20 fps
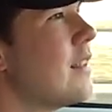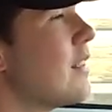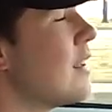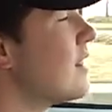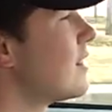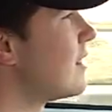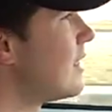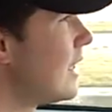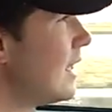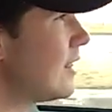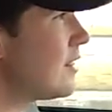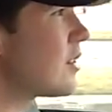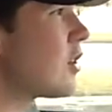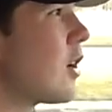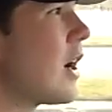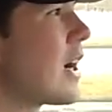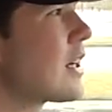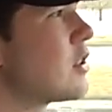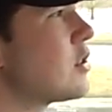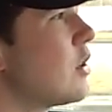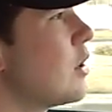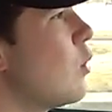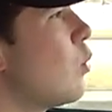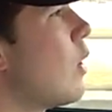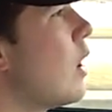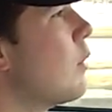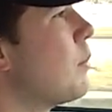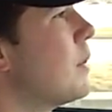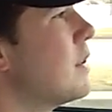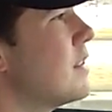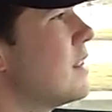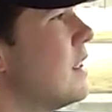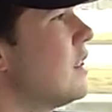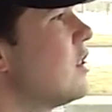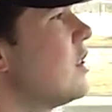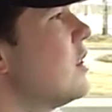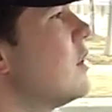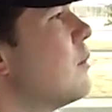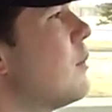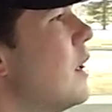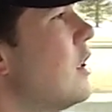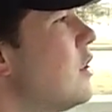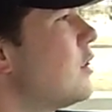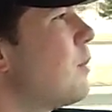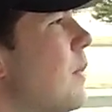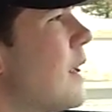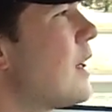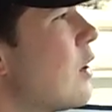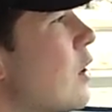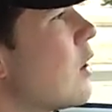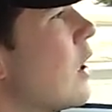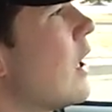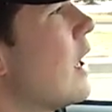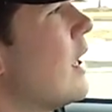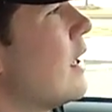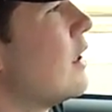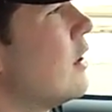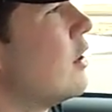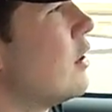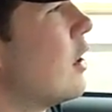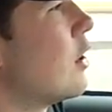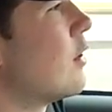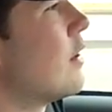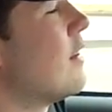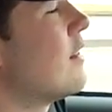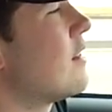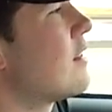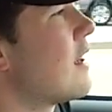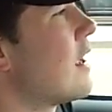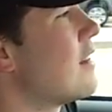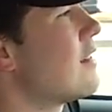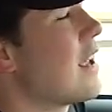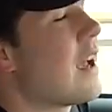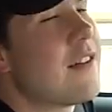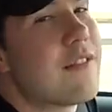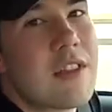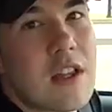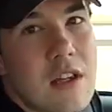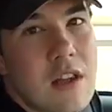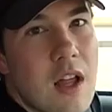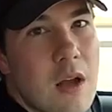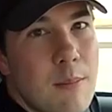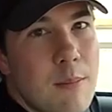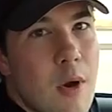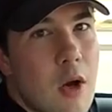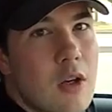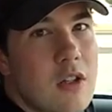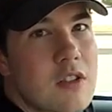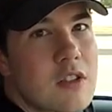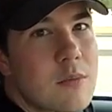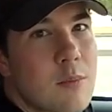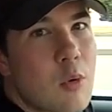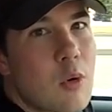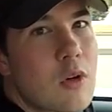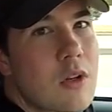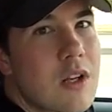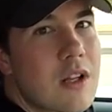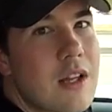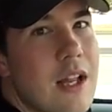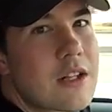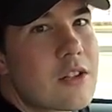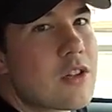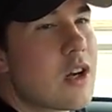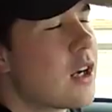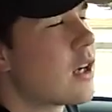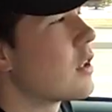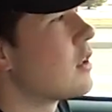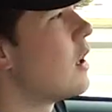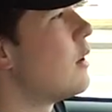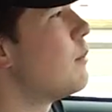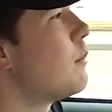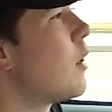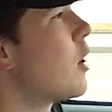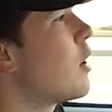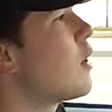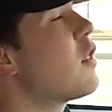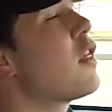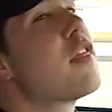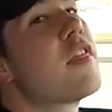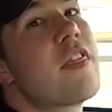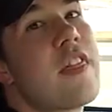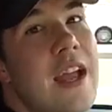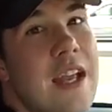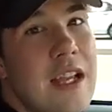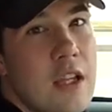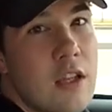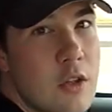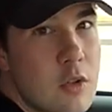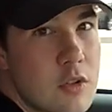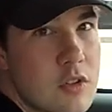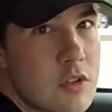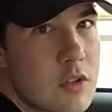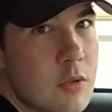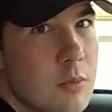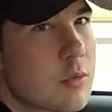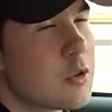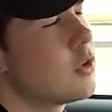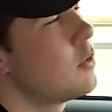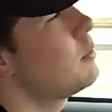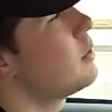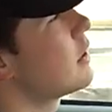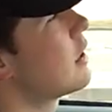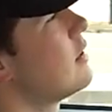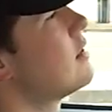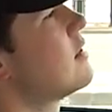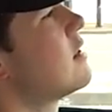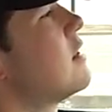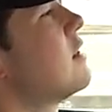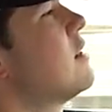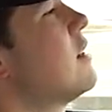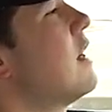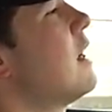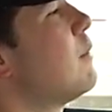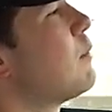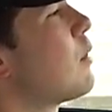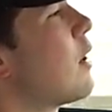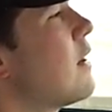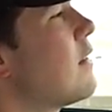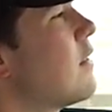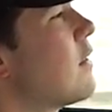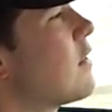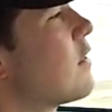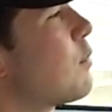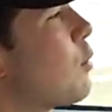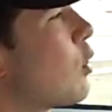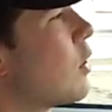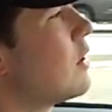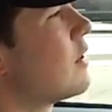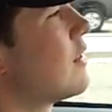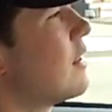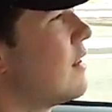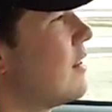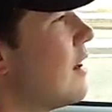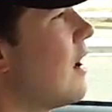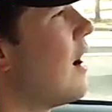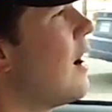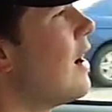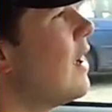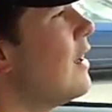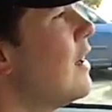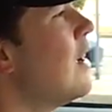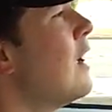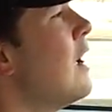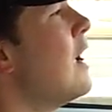The seats are actually well positioned, much better. This does have the lumbar support, electronic lumbar. Thank you, Subaru, because this Impreza Sport did not.